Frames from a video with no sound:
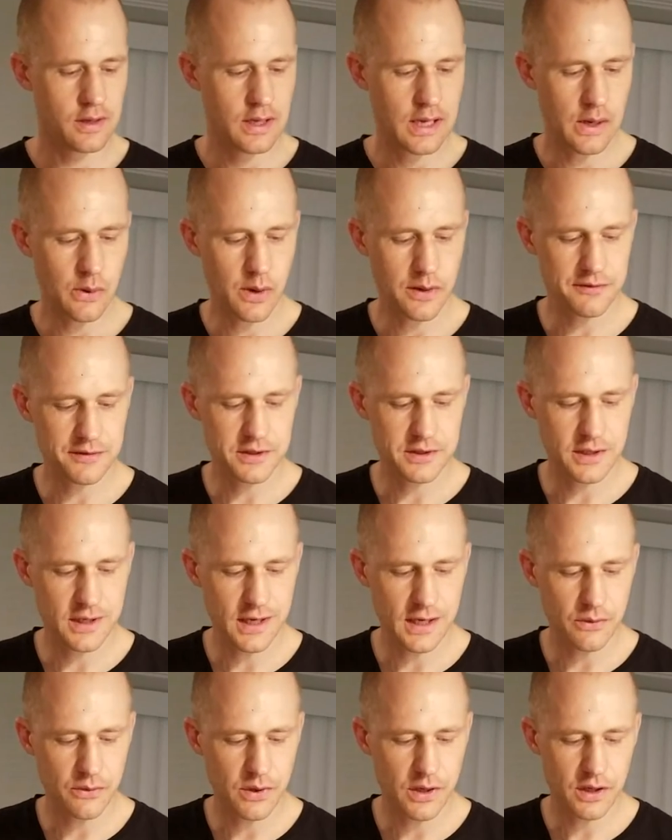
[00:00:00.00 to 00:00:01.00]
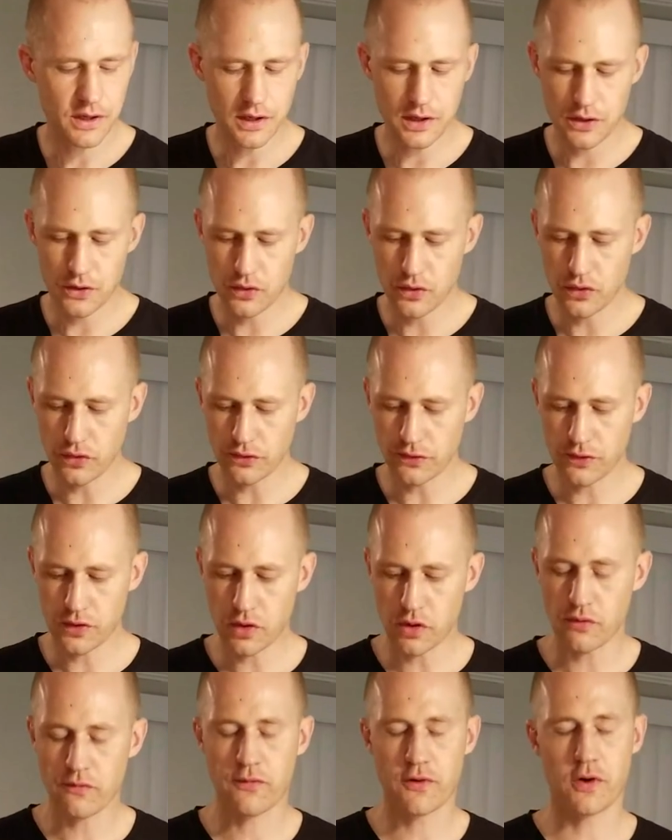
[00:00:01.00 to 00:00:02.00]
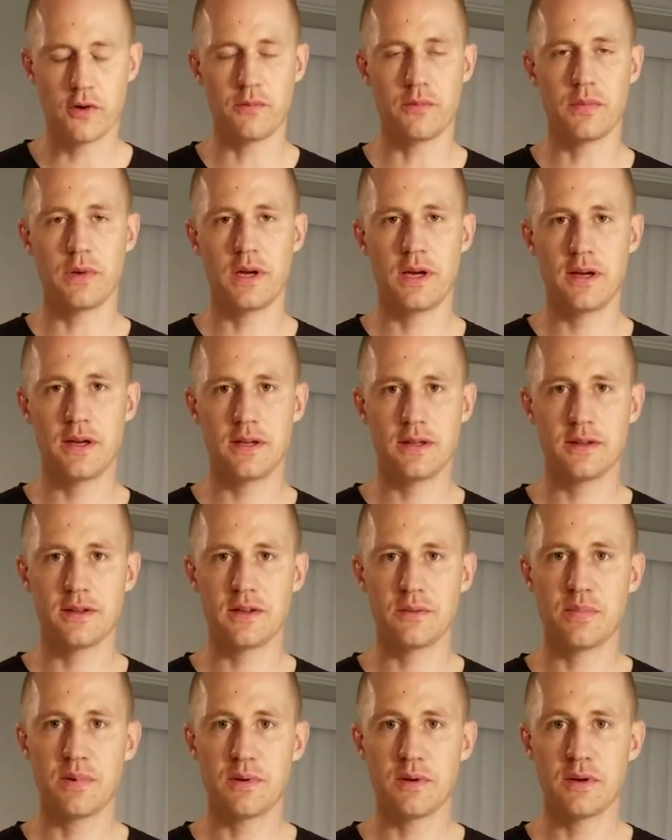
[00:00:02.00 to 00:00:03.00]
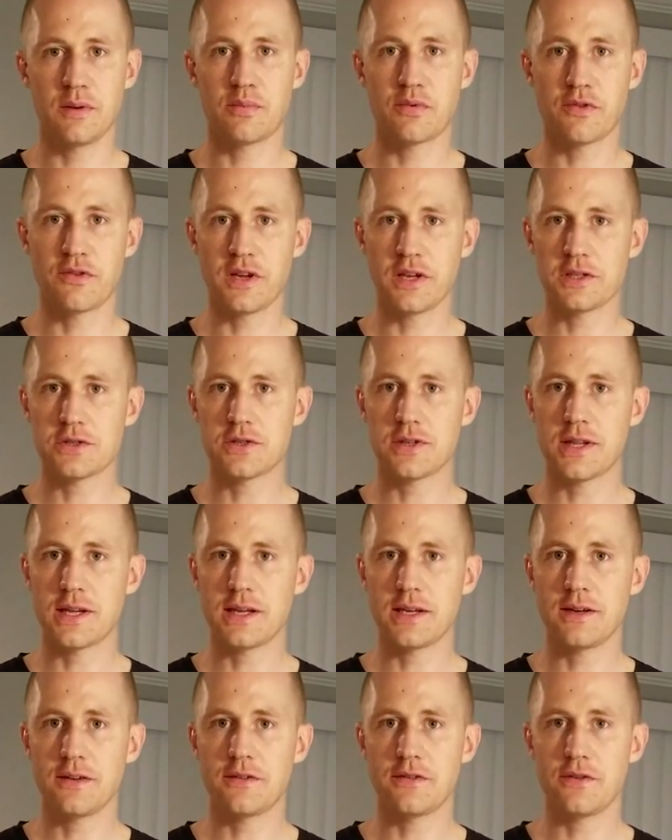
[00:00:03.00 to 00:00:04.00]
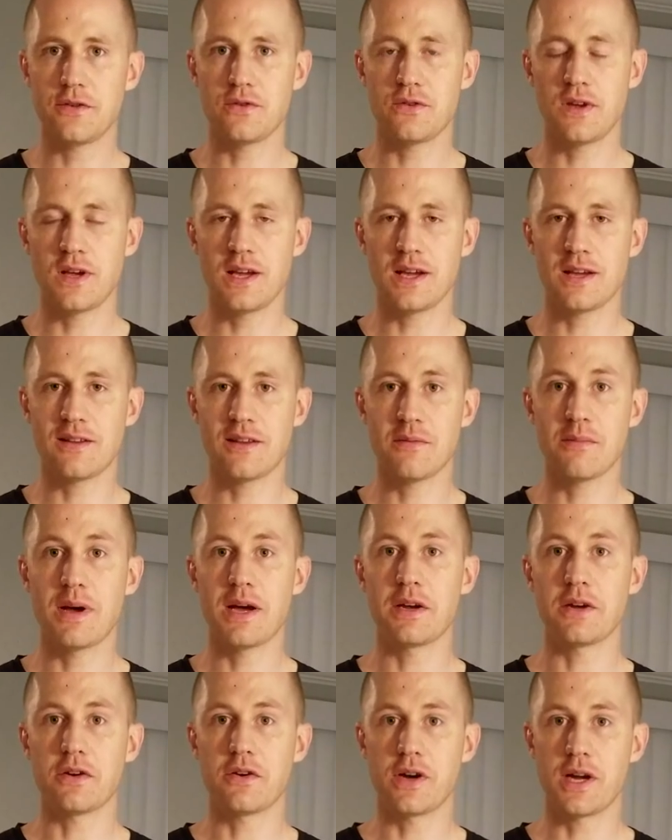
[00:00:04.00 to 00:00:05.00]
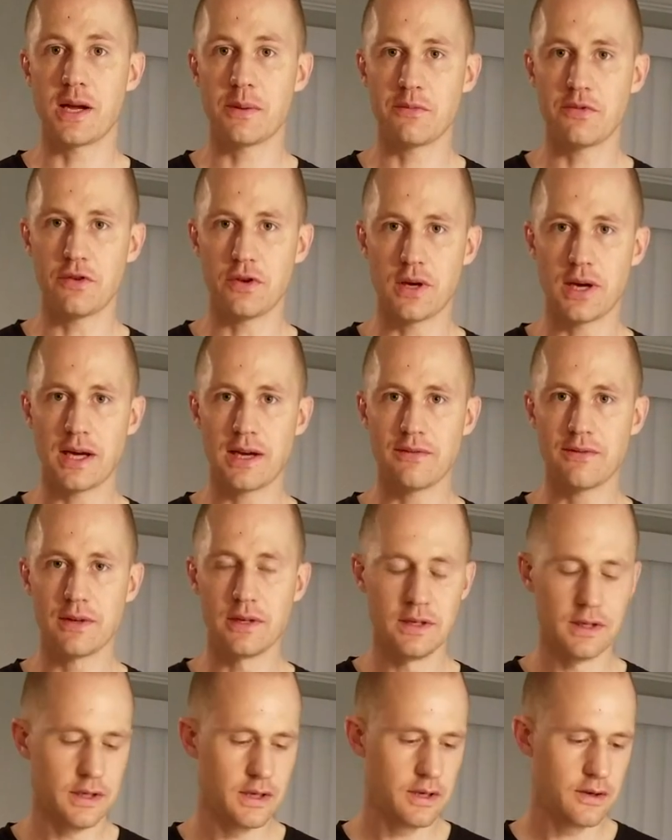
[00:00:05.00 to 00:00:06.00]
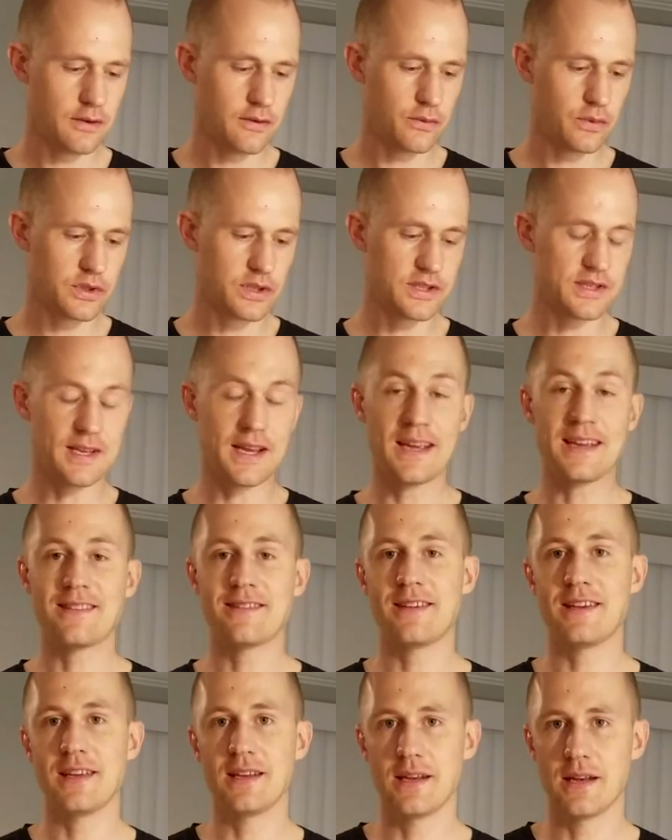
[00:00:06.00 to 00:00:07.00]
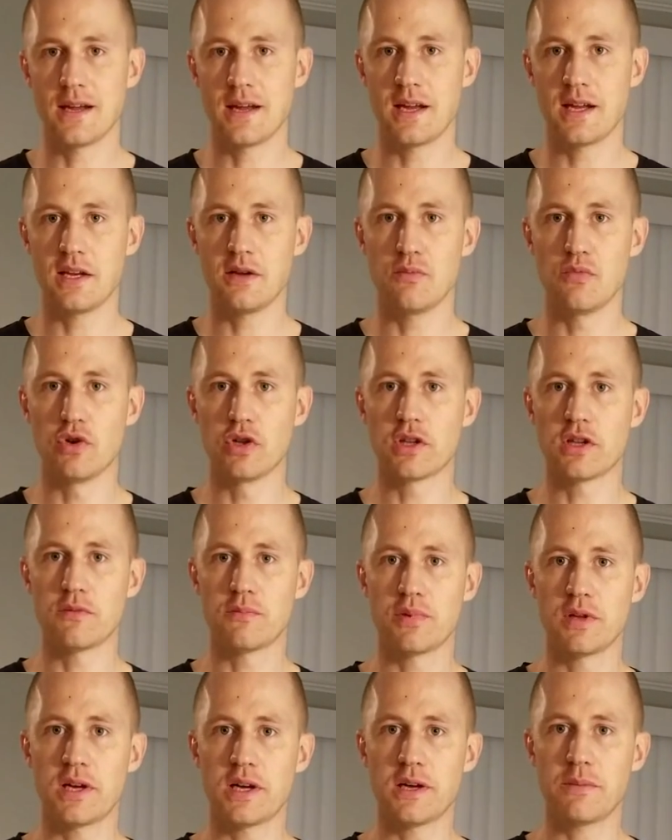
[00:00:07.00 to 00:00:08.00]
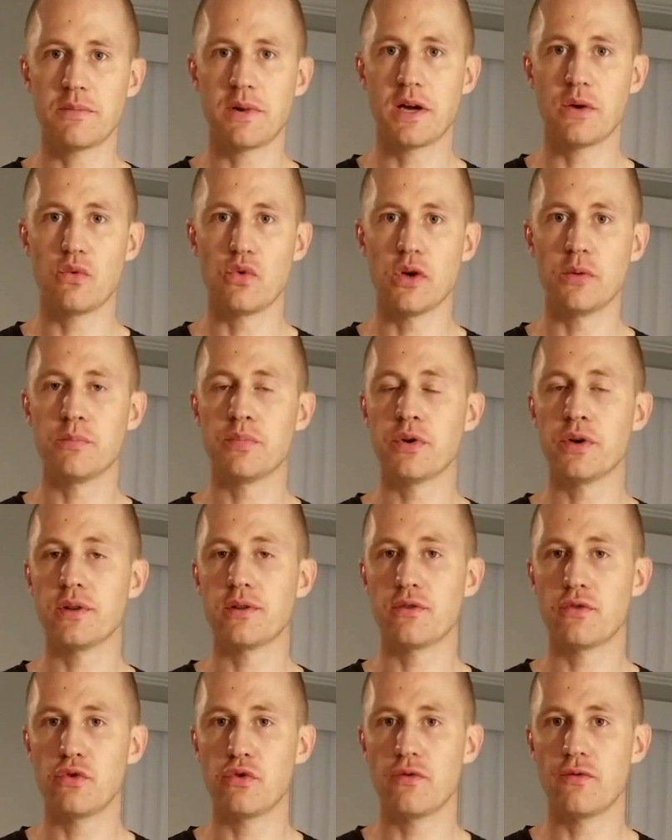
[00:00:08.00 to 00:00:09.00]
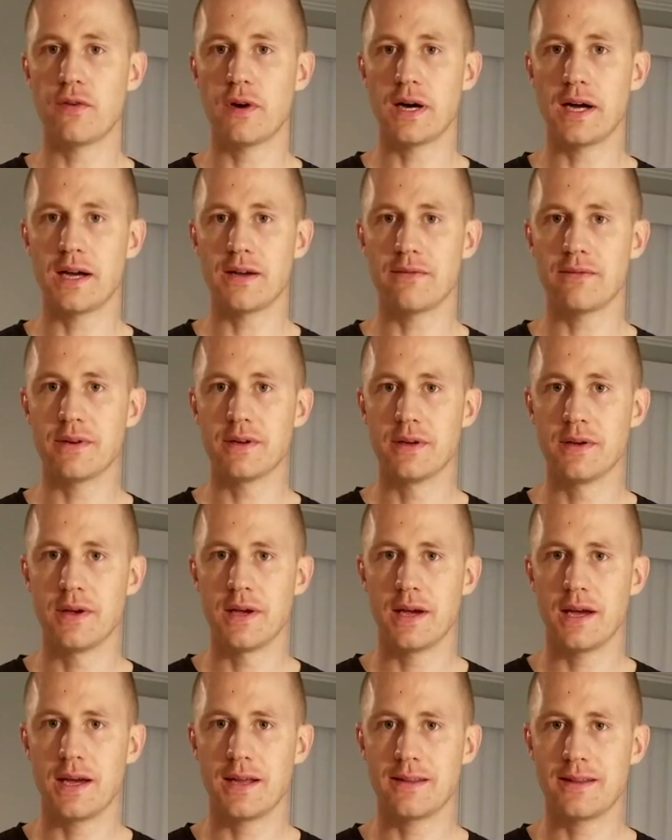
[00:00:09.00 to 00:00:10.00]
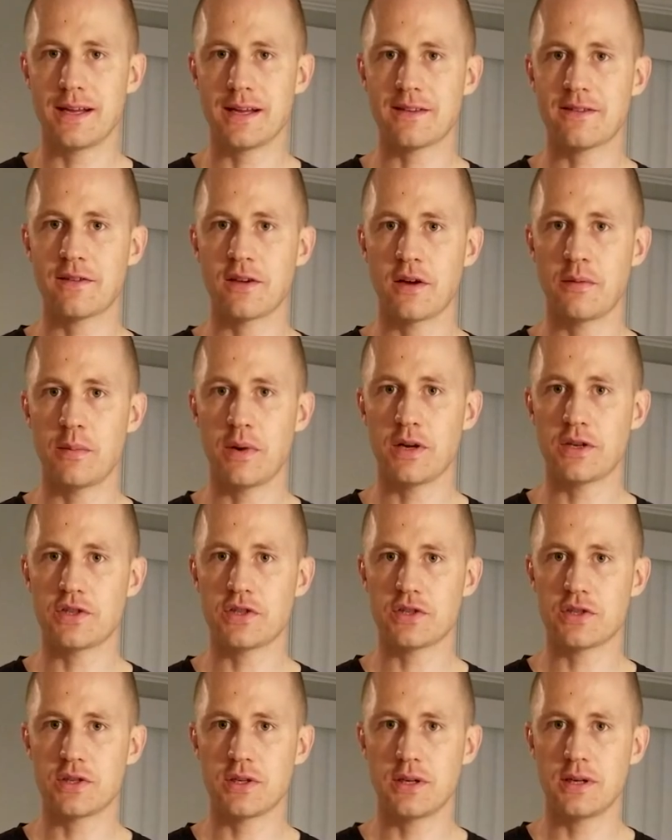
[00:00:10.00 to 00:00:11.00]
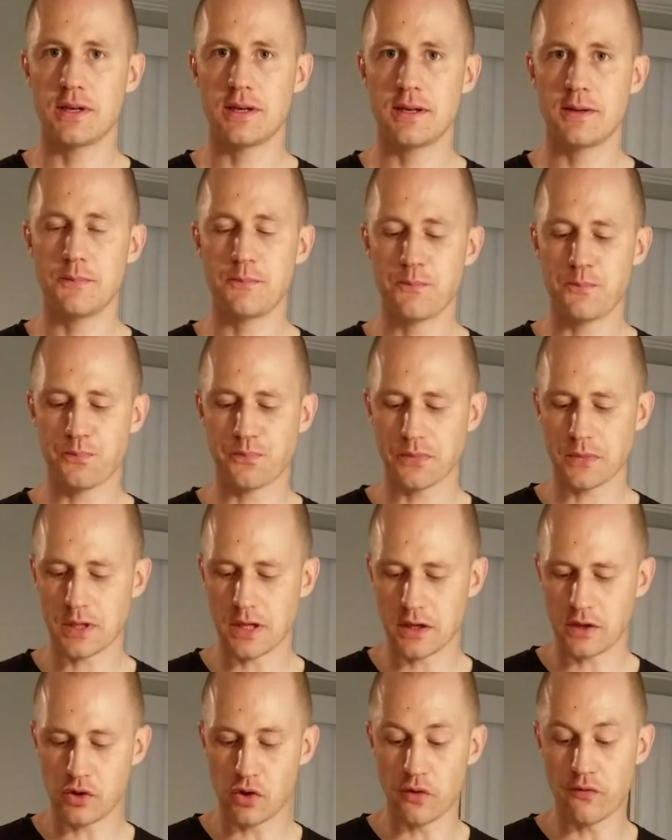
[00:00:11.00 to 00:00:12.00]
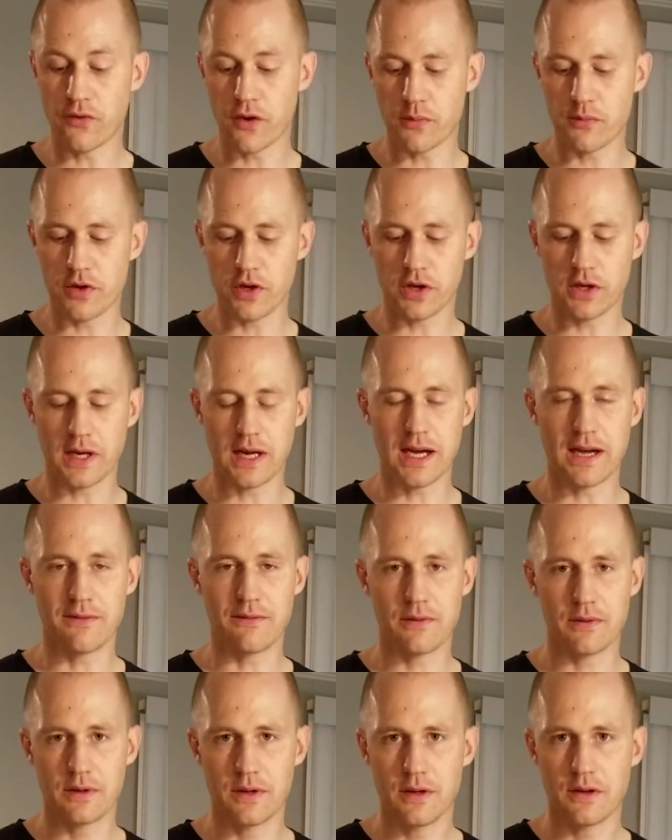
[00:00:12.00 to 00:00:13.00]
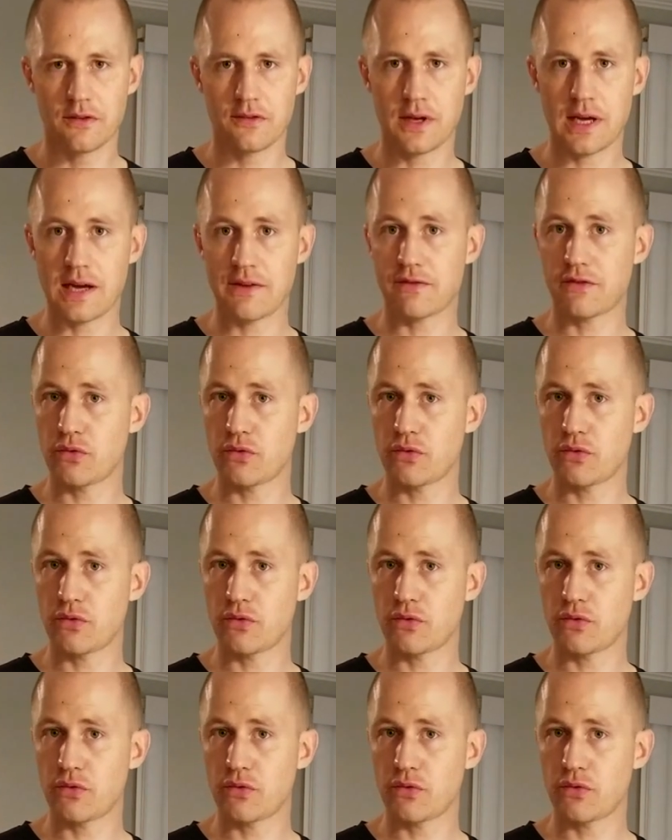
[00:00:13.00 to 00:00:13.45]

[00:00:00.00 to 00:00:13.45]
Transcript: However, today we're going to use Go-Ferm, and the procedure then is you take the amount of grams you have, which is 18, and you multiply it by 1.25. And that's how much Go-Ferm you're gonna have. So I have